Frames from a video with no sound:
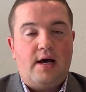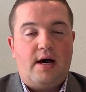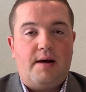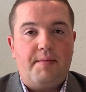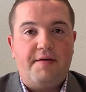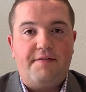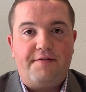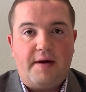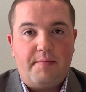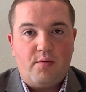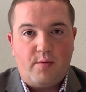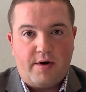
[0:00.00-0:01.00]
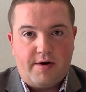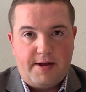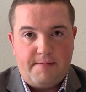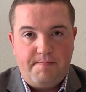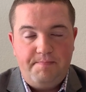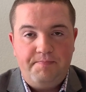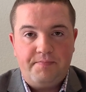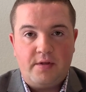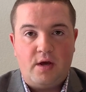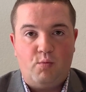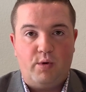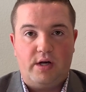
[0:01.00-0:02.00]
in February
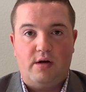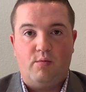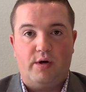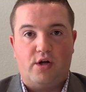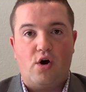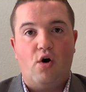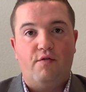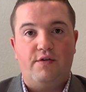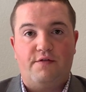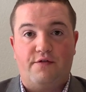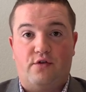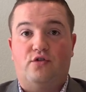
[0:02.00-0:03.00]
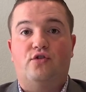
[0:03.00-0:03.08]
when COVID first